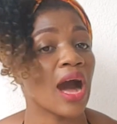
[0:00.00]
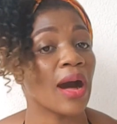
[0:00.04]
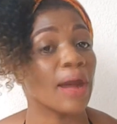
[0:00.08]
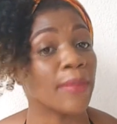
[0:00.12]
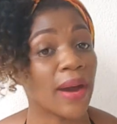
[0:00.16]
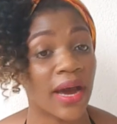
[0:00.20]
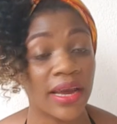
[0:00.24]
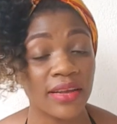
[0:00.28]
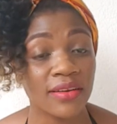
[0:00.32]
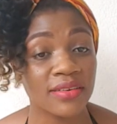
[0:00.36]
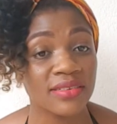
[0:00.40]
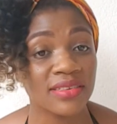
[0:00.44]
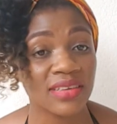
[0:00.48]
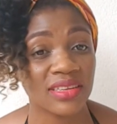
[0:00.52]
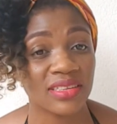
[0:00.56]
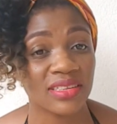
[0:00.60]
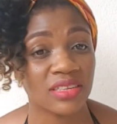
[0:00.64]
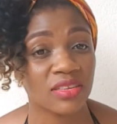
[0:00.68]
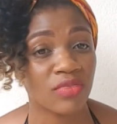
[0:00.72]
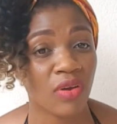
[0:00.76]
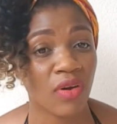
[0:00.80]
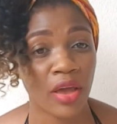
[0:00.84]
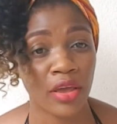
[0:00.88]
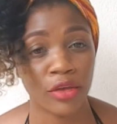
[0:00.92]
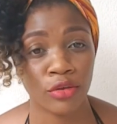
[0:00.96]
Am I not
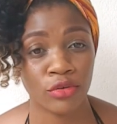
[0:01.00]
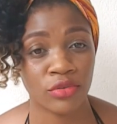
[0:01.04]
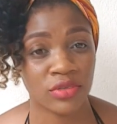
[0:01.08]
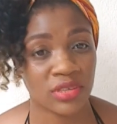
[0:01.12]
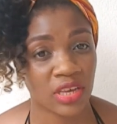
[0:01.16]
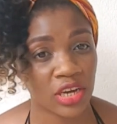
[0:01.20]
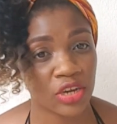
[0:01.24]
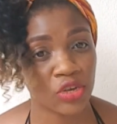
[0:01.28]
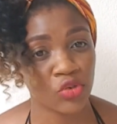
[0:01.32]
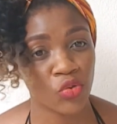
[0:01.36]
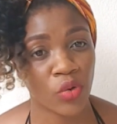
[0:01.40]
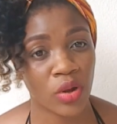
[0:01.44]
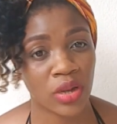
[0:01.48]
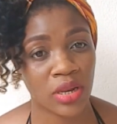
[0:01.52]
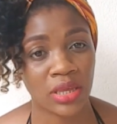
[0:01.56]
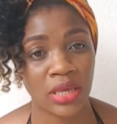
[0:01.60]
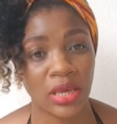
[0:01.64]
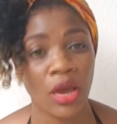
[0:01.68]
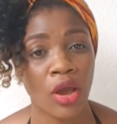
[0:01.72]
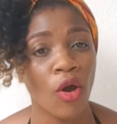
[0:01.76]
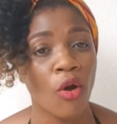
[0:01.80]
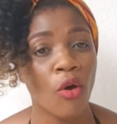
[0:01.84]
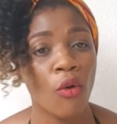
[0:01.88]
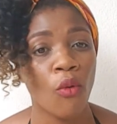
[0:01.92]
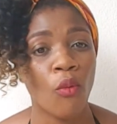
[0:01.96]
satisfying you sexually?
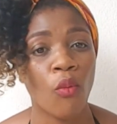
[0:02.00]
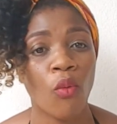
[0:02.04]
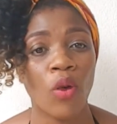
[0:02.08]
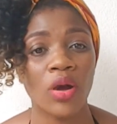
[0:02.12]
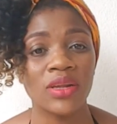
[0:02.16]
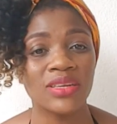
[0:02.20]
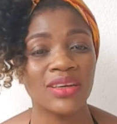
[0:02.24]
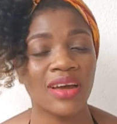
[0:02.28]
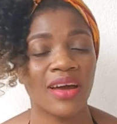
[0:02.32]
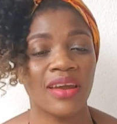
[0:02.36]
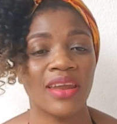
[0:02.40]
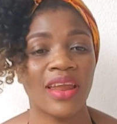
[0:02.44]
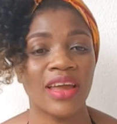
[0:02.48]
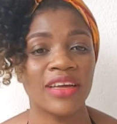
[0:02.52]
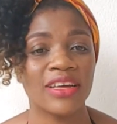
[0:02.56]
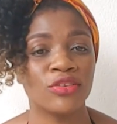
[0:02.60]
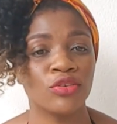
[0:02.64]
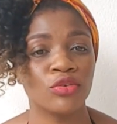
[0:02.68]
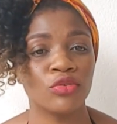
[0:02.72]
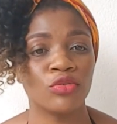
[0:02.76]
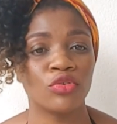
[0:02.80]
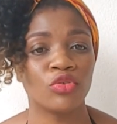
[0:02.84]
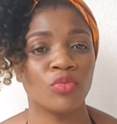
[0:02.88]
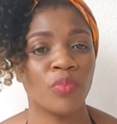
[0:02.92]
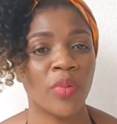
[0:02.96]
What can I
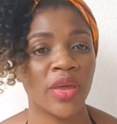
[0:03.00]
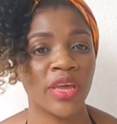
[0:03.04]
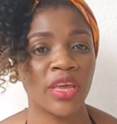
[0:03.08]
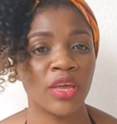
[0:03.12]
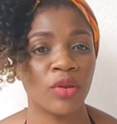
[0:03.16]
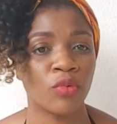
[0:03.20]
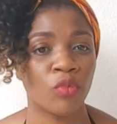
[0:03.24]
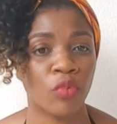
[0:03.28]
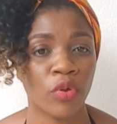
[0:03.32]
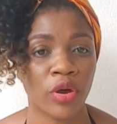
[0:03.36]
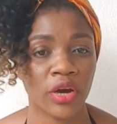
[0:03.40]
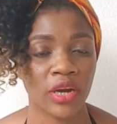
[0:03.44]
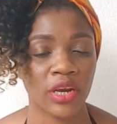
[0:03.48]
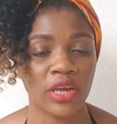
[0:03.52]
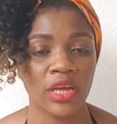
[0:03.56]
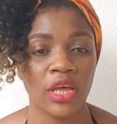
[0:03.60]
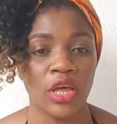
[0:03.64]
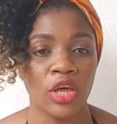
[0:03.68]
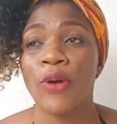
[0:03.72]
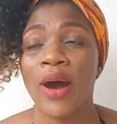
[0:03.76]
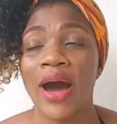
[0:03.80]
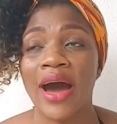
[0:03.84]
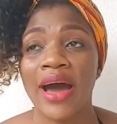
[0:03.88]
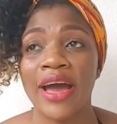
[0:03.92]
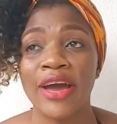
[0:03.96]
do to make it work?
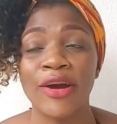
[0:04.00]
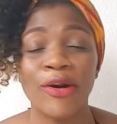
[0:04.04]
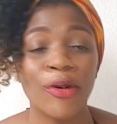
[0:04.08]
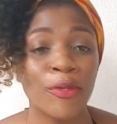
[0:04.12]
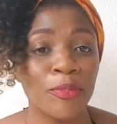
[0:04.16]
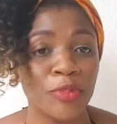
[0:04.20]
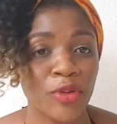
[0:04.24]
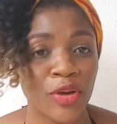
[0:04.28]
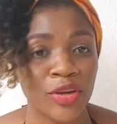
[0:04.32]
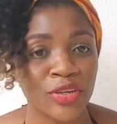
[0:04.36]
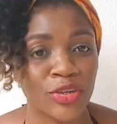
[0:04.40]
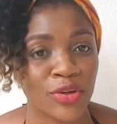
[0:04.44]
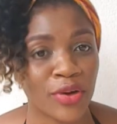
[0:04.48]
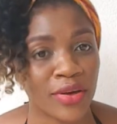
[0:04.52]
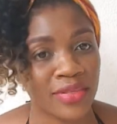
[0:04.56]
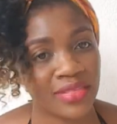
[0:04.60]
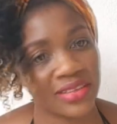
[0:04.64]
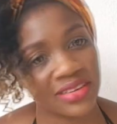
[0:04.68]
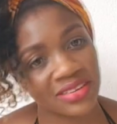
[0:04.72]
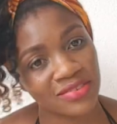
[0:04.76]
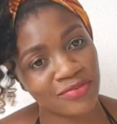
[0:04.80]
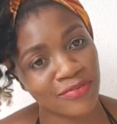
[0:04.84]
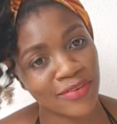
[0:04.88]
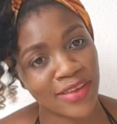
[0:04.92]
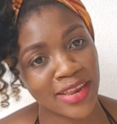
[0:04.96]
Well, I hope you enjoyed
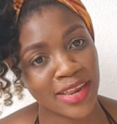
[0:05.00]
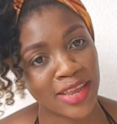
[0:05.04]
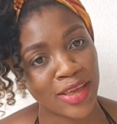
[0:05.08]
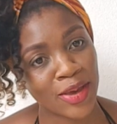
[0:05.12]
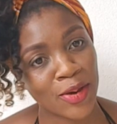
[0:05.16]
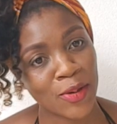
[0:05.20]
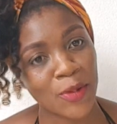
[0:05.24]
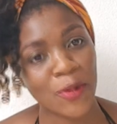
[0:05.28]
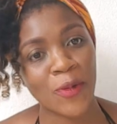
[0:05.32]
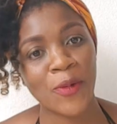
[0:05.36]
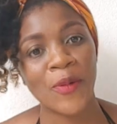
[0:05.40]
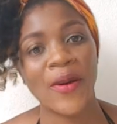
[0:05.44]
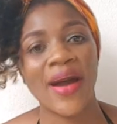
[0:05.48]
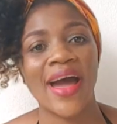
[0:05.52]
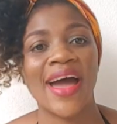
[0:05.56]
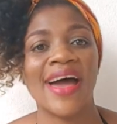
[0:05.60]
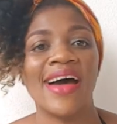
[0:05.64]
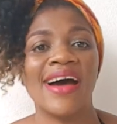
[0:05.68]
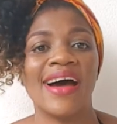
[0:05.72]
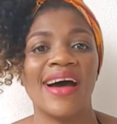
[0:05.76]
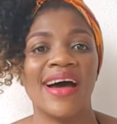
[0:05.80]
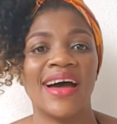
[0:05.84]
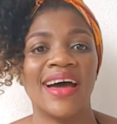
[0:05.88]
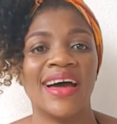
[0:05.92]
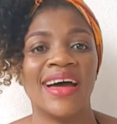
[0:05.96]
this video,
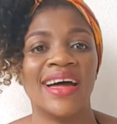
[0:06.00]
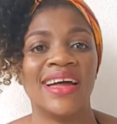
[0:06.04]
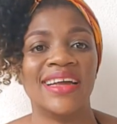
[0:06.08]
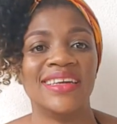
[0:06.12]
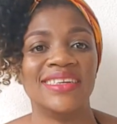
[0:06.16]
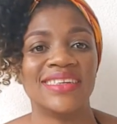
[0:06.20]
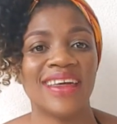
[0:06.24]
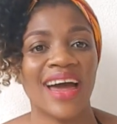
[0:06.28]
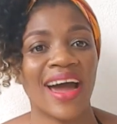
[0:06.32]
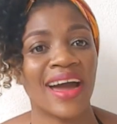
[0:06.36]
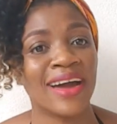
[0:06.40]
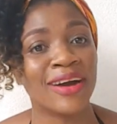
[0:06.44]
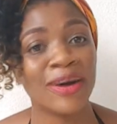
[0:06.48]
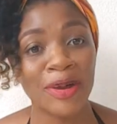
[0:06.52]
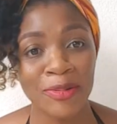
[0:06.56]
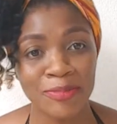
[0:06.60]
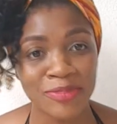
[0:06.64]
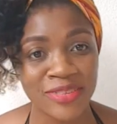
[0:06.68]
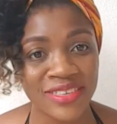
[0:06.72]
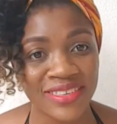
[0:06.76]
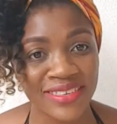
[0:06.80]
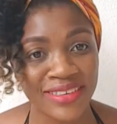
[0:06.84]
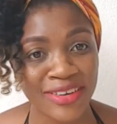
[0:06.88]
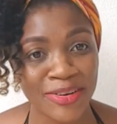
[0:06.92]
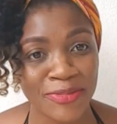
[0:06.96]
and I
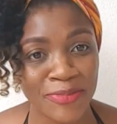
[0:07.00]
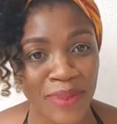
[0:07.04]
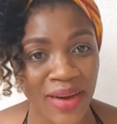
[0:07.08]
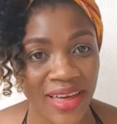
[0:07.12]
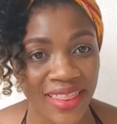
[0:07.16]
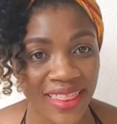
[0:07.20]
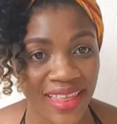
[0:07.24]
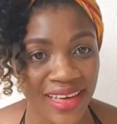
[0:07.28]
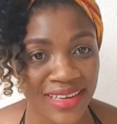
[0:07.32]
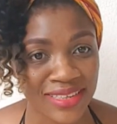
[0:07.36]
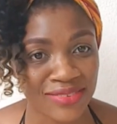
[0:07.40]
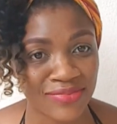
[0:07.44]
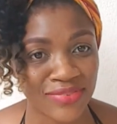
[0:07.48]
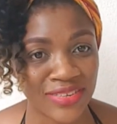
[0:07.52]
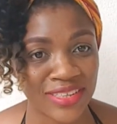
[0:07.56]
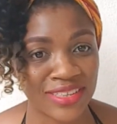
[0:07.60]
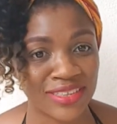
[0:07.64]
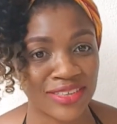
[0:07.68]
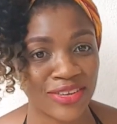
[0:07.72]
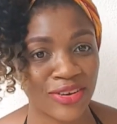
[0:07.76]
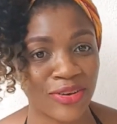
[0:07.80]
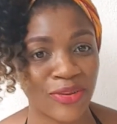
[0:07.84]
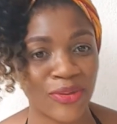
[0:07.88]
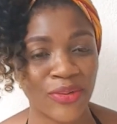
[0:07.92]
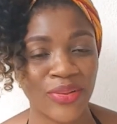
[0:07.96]
hope to see you in my next
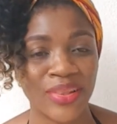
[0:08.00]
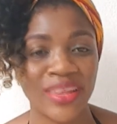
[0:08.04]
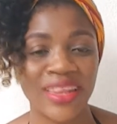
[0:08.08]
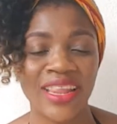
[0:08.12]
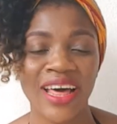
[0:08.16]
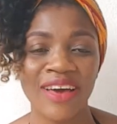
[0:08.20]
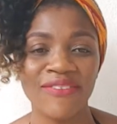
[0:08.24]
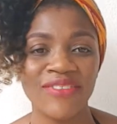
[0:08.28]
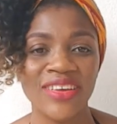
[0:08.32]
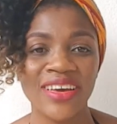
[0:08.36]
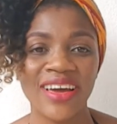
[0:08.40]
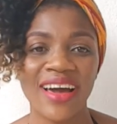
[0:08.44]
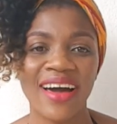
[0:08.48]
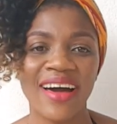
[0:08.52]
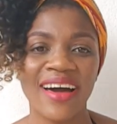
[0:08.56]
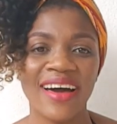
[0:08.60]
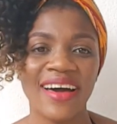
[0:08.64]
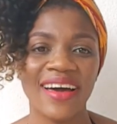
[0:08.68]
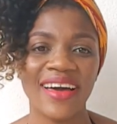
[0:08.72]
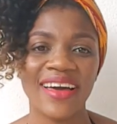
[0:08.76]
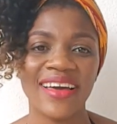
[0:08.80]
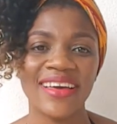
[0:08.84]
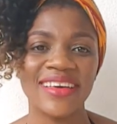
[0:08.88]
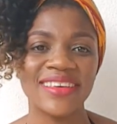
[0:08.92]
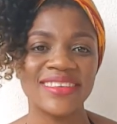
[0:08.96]
video. Love you
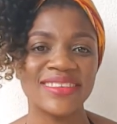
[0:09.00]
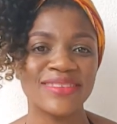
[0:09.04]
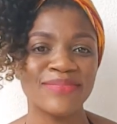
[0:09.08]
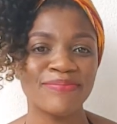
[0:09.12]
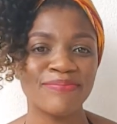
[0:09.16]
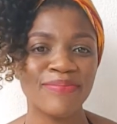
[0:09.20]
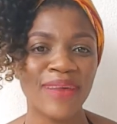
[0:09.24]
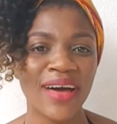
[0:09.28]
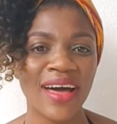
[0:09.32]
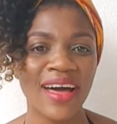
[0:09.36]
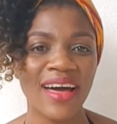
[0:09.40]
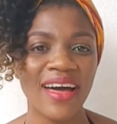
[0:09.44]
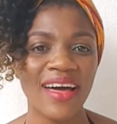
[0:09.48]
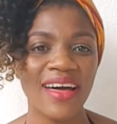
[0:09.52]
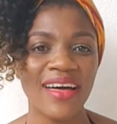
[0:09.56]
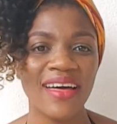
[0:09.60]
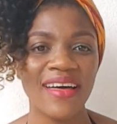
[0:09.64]
guys. Bye.